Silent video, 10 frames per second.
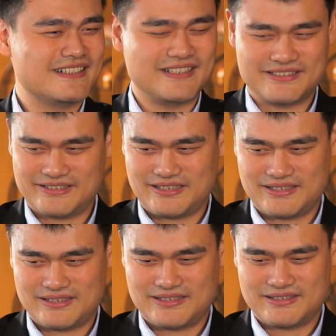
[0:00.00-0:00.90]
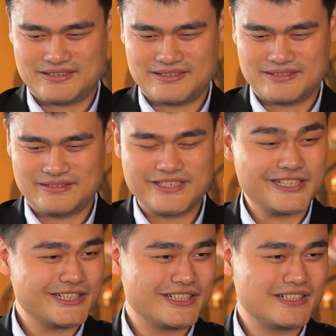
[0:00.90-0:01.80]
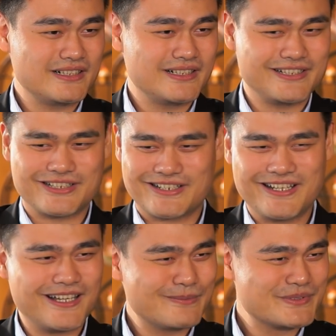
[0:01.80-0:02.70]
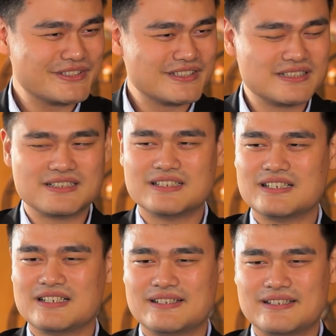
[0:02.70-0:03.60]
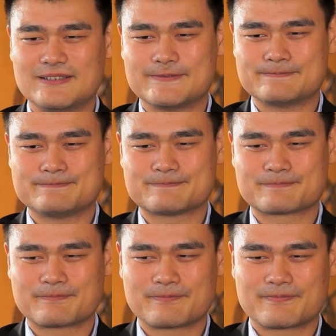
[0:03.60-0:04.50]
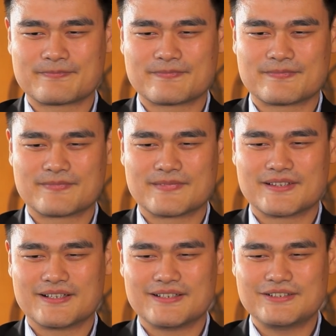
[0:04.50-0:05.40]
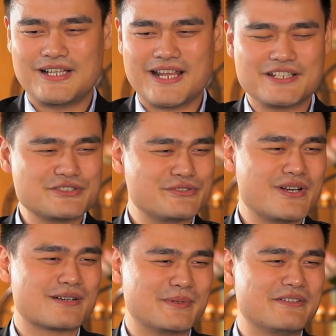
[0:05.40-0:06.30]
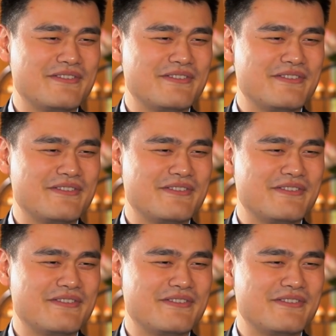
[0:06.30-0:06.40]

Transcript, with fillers: in uh, dinner, in the clubs. Um, so that gets you drunk pretty